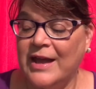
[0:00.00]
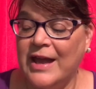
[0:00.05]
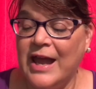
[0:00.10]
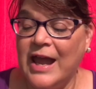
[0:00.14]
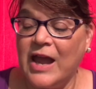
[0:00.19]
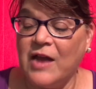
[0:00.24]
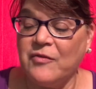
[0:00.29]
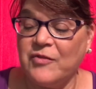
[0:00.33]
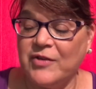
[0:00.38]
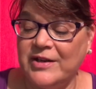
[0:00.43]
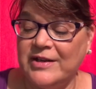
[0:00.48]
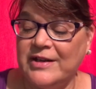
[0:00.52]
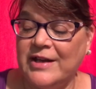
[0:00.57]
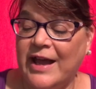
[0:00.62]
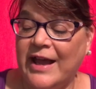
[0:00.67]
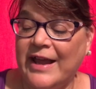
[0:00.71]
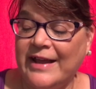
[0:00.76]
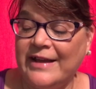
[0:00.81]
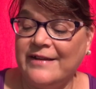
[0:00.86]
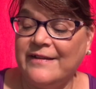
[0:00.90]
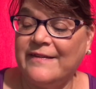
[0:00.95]
Every
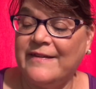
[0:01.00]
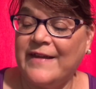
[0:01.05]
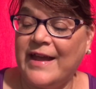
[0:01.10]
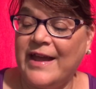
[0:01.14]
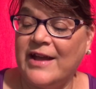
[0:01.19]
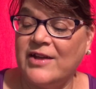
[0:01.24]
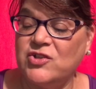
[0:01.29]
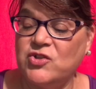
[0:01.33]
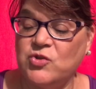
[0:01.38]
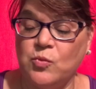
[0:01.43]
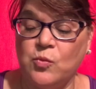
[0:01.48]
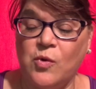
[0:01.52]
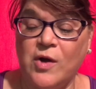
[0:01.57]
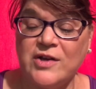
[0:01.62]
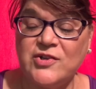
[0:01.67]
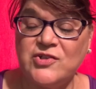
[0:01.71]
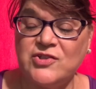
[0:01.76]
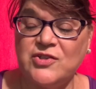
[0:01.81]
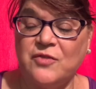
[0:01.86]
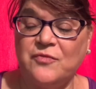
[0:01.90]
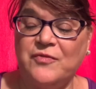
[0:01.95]
night they had to
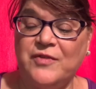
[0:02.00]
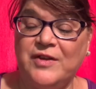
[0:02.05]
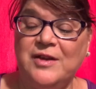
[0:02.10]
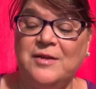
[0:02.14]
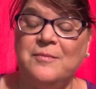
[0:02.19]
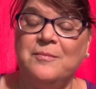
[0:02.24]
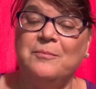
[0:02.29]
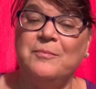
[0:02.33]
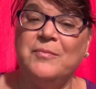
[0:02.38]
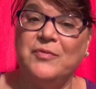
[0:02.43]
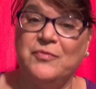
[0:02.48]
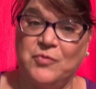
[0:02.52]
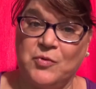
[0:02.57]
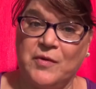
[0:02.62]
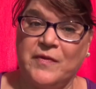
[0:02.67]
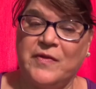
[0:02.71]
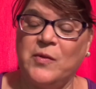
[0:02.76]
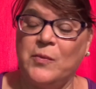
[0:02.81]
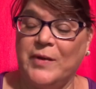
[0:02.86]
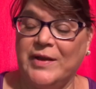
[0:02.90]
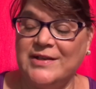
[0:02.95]
wash their feet before
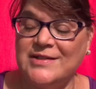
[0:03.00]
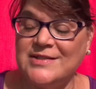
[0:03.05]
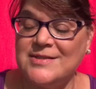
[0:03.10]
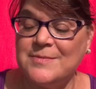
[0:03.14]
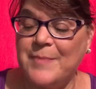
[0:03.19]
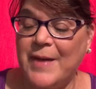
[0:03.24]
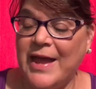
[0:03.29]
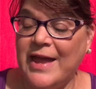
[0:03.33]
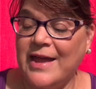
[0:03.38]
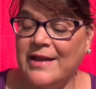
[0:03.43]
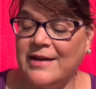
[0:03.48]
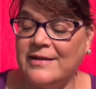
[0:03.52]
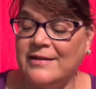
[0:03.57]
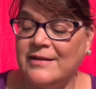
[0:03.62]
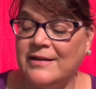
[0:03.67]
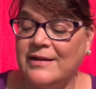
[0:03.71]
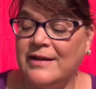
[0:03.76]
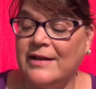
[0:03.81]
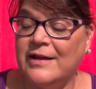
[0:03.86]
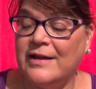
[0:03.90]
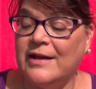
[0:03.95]
they went to bed.
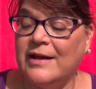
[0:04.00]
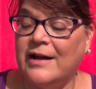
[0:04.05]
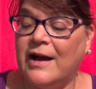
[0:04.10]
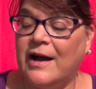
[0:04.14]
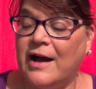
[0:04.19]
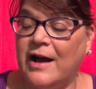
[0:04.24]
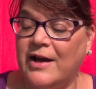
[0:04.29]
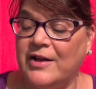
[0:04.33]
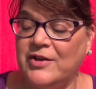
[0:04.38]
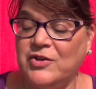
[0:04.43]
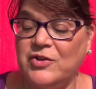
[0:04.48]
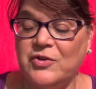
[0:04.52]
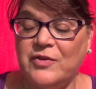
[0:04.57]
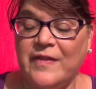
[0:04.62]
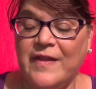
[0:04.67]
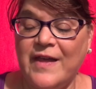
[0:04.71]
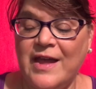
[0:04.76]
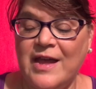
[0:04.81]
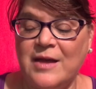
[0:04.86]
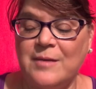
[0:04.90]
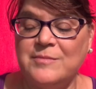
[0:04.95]
Under the
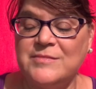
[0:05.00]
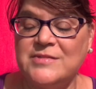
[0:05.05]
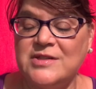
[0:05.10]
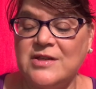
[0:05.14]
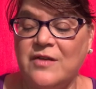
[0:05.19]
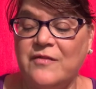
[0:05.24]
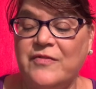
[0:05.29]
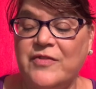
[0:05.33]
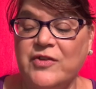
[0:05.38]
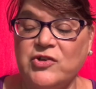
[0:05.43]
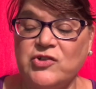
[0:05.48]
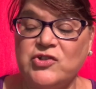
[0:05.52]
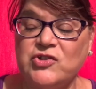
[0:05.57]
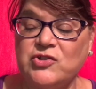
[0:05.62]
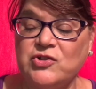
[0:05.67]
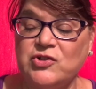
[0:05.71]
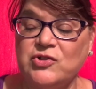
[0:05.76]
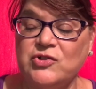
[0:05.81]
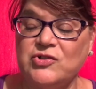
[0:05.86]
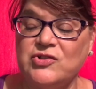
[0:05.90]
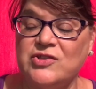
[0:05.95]
hems of their
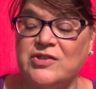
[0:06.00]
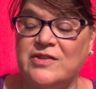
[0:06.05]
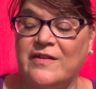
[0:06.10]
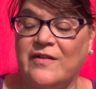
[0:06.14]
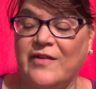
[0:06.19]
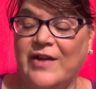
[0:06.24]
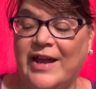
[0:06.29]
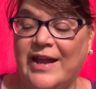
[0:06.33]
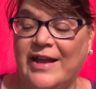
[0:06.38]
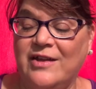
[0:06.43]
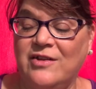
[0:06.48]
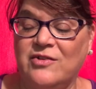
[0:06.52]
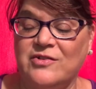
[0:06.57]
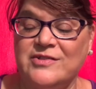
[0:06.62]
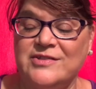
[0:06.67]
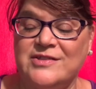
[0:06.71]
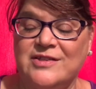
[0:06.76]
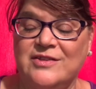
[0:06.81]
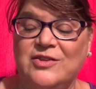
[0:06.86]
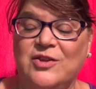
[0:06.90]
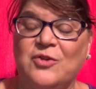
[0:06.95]
skirts, their
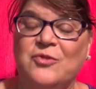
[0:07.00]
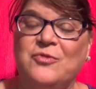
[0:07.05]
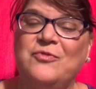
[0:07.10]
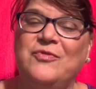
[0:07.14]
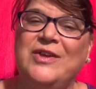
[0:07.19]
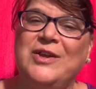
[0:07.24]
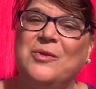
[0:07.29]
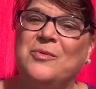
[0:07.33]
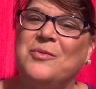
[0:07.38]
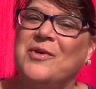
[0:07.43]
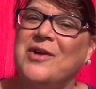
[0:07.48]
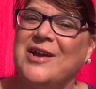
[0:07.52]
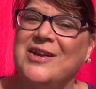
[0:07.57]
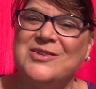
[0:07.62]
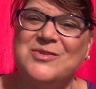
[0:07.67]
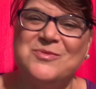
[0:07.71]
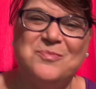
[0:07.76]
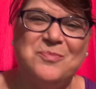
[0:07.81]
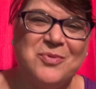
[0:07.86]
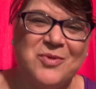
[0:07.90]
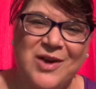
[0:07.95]
ankles and their feet were as
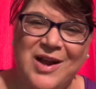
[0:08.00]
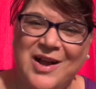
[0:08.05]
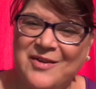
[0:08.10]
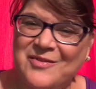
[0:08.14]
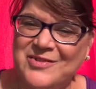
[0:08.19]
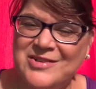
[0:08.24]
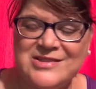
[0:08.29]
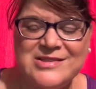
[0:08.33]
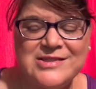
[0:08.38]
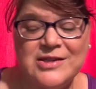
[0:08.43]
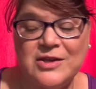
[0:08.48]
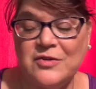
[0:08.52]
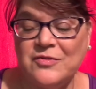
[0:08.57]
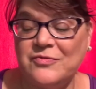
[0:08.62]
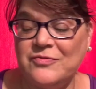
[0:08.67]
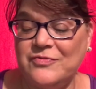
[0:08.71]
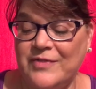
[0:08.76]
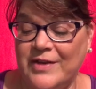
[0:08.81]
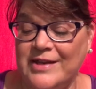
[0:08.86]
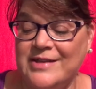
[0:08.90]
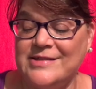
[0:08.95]
brown as their
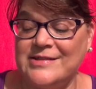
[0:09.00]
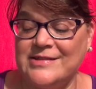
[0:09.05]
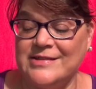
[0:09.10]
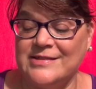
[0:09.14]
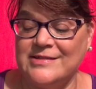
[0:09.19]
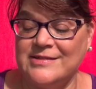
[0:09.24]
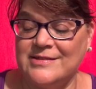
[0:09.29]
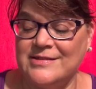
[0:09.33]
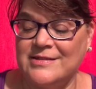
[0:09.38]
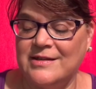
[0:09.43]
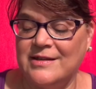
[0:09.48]
faces.